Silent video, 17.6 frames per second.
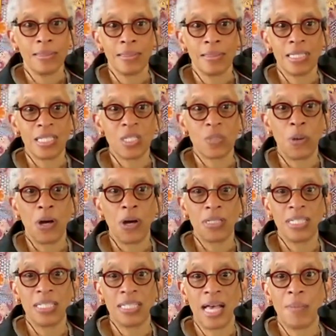This is Paul
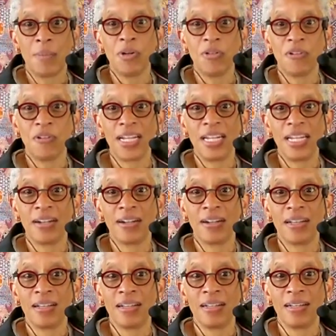Denlamo right here.
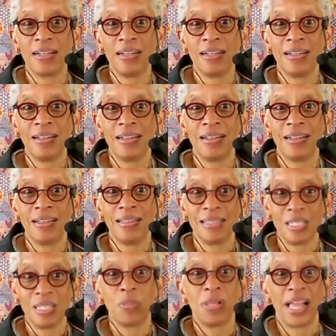
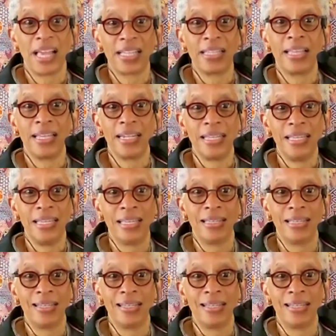This black lady.